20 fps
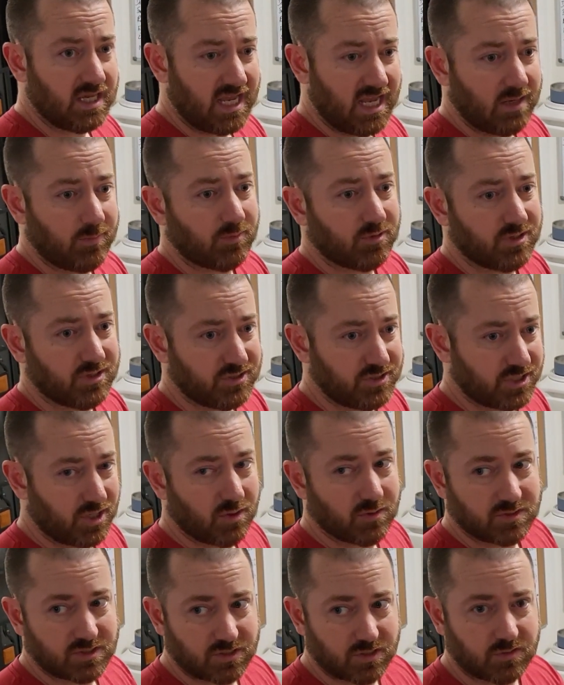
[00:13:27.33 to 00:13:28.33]
able to
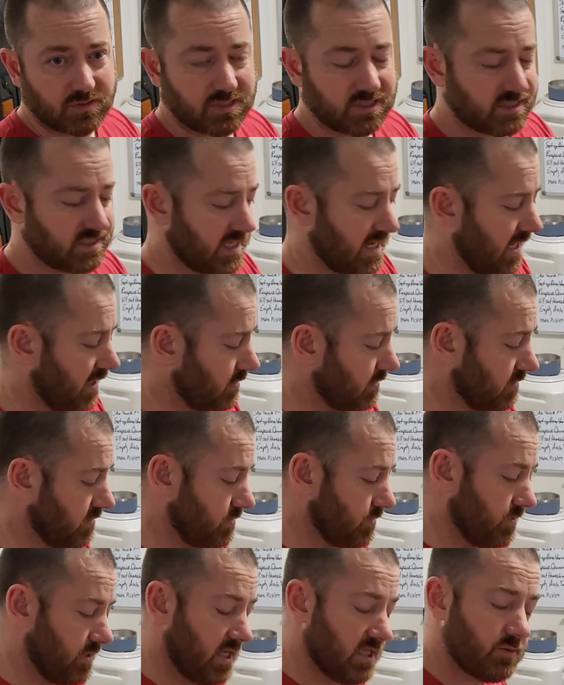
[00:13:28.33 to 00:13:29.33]
dose those exactly.
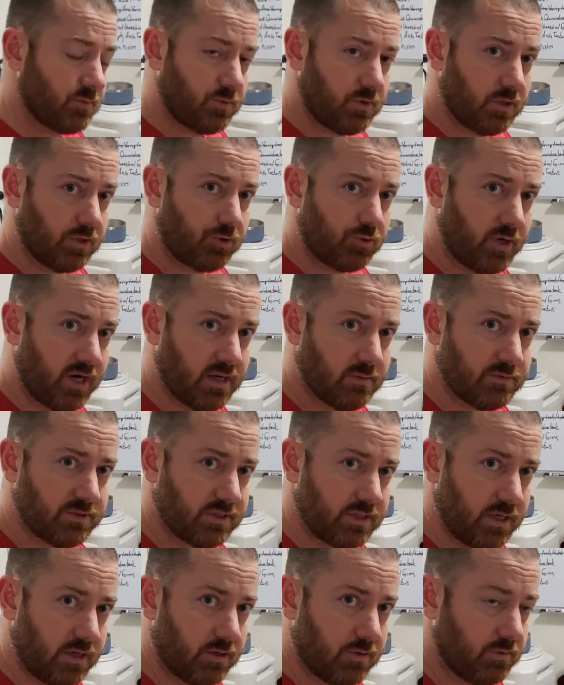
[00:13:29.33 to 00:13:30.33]
So that's where a gram
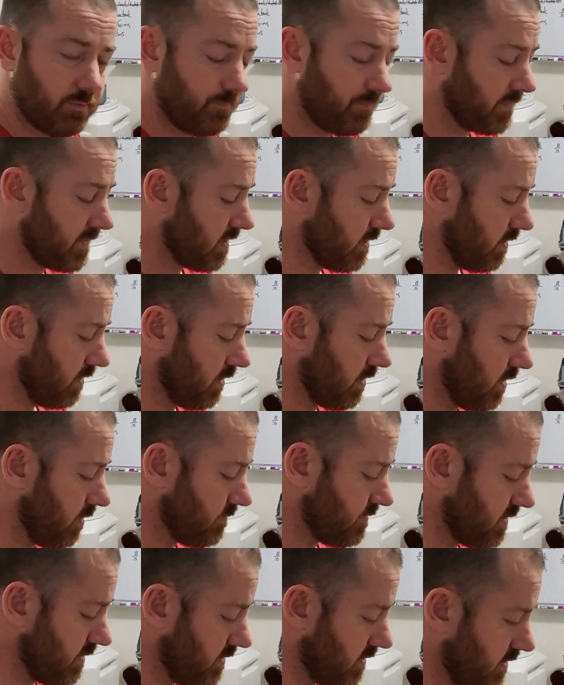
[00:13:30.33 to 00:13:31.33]
scale
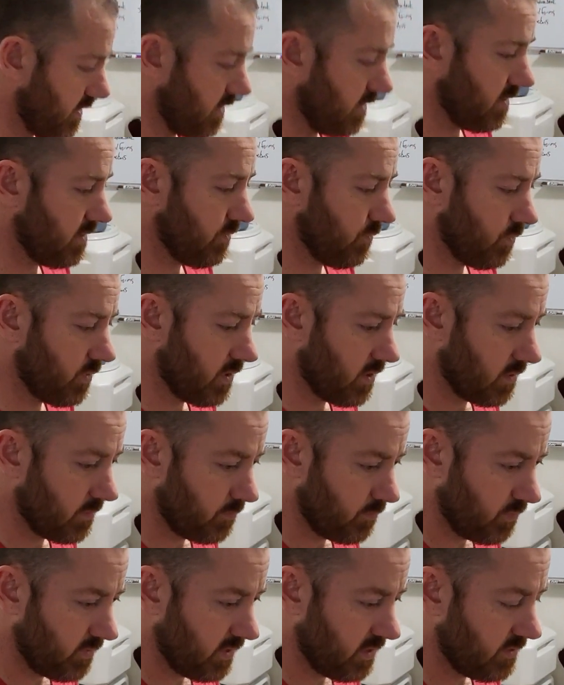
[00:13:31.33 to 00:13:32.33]
comes
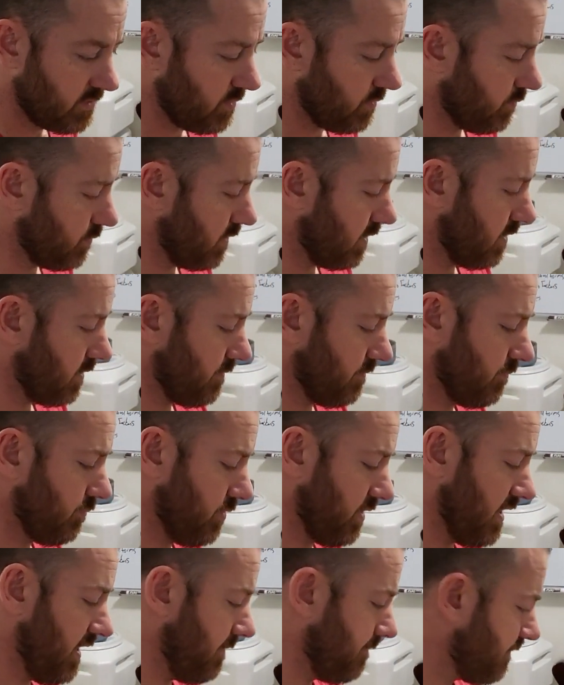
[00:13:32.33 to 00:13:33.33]
into
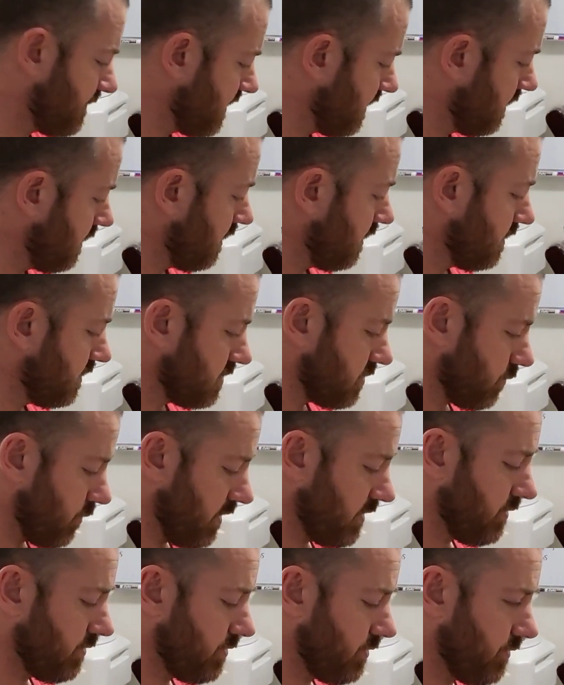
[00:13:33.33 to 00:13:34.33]
play. So
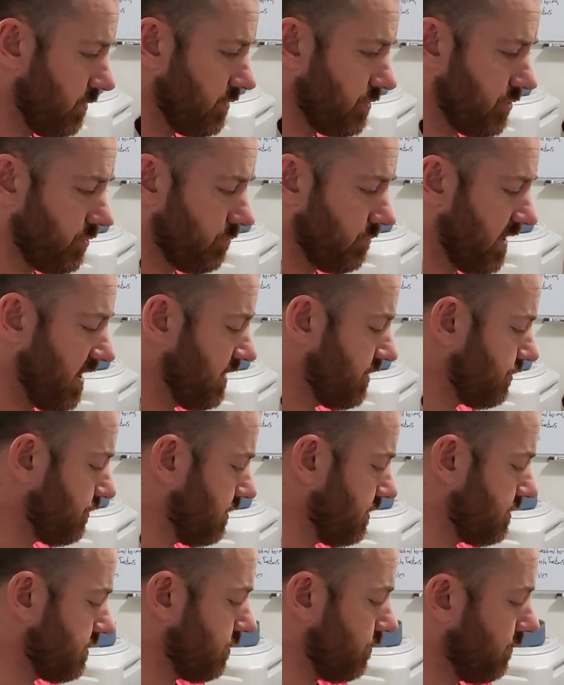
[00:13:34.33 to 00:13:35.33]
what you do is you
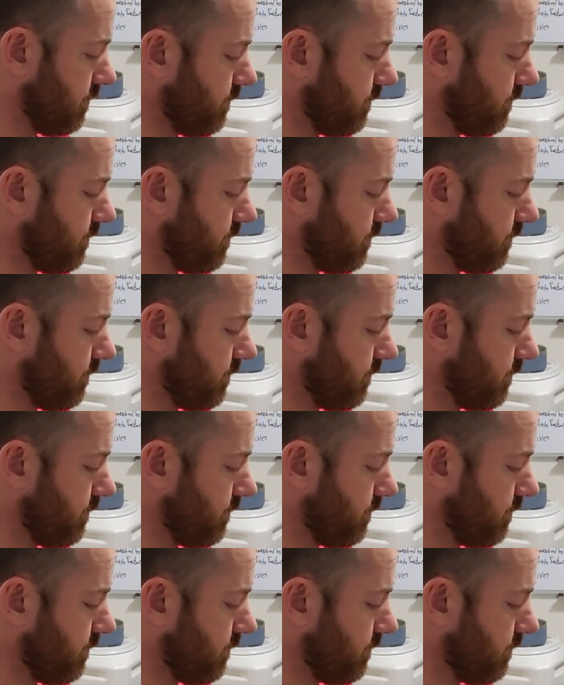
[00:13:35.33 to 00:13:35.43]
measure it. So